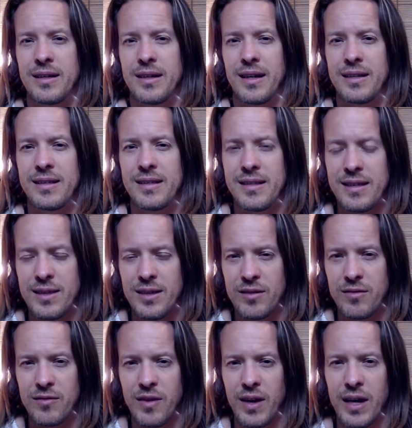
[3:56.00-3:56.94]
I see the
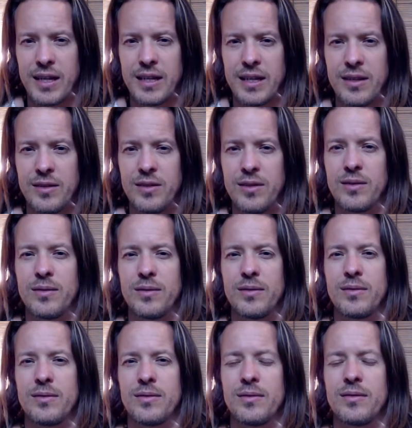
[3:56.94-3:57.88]
divine in you.
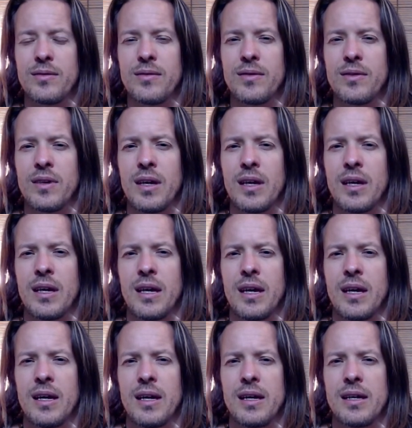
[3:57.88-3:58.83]

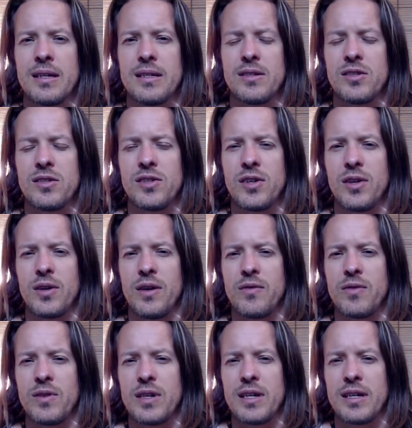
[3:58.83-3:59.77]
And so
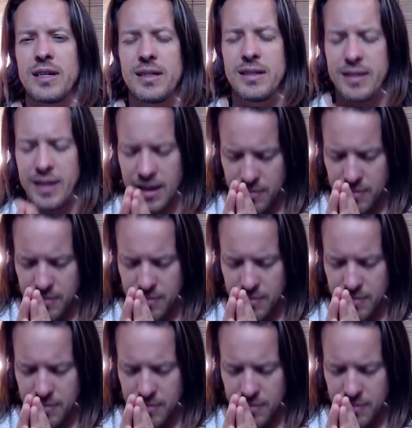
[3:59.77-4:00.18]
every time